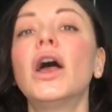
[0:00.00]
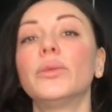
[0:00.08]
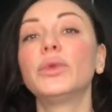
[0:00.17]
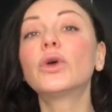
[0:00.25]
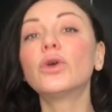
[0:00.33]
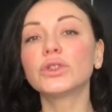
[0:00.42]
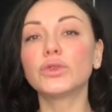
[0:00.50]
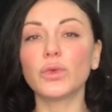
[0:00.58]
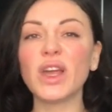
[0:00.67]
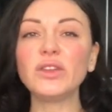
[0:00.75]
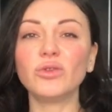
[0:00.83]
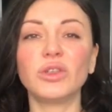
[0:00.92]
Because
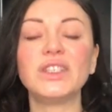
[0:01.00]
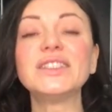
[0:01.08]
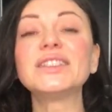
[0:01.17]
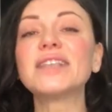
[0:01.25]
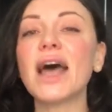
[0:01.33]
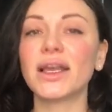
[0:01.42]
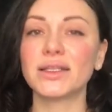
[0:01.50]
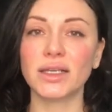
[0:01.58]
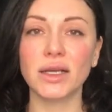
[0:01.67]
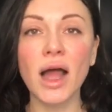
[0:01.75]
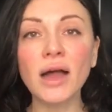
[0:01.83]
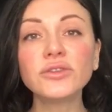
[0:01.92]
when you're inside the
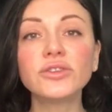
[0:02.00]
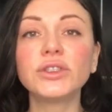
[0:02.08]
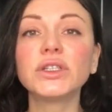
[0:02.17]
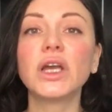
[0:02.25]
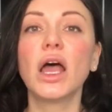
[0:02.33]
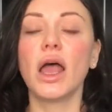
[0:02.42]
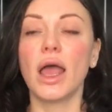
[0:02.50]
country